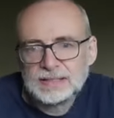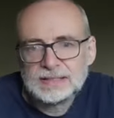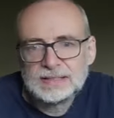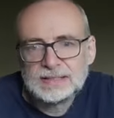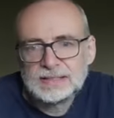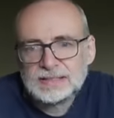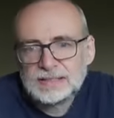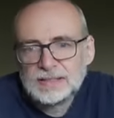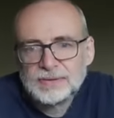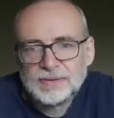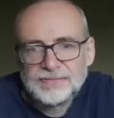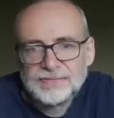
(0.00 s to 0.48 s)

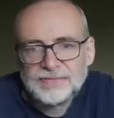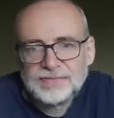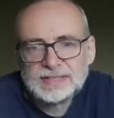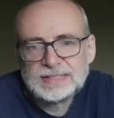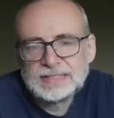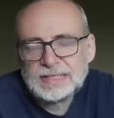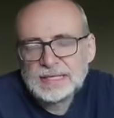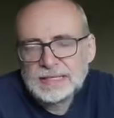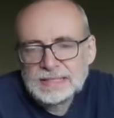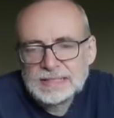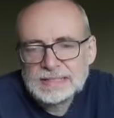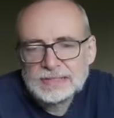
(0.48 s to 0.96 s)
and so if the
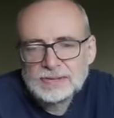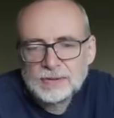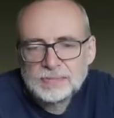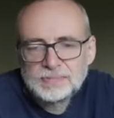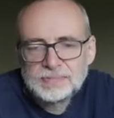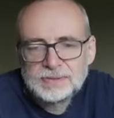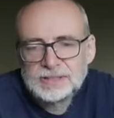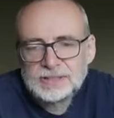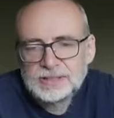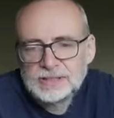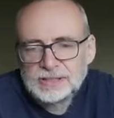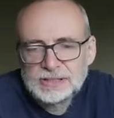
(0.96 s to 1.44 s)
sun is
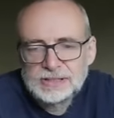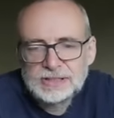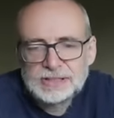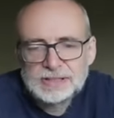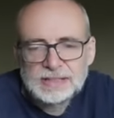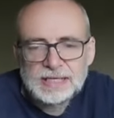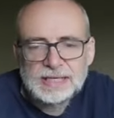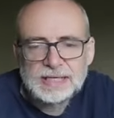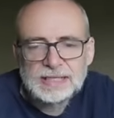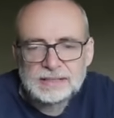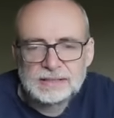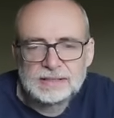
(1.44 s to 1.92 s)
opposition
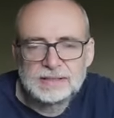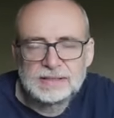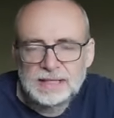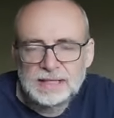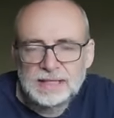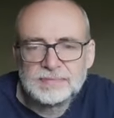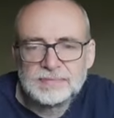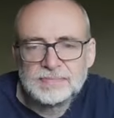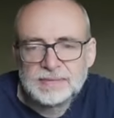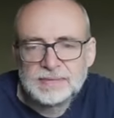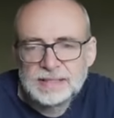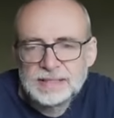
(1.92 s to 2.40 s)
Saturn,
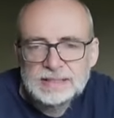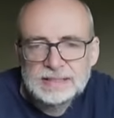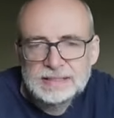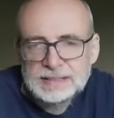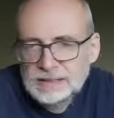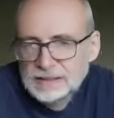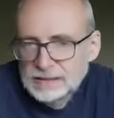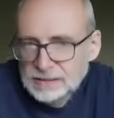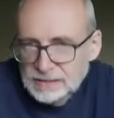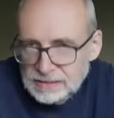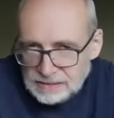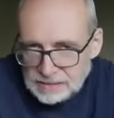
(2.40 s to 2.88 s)
that
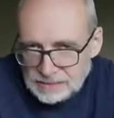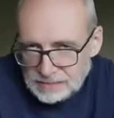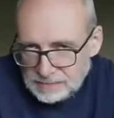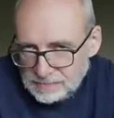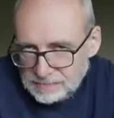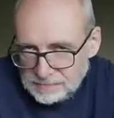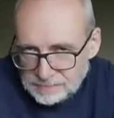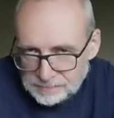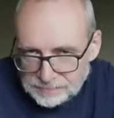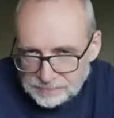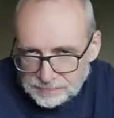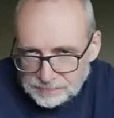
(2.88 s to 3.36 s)
means that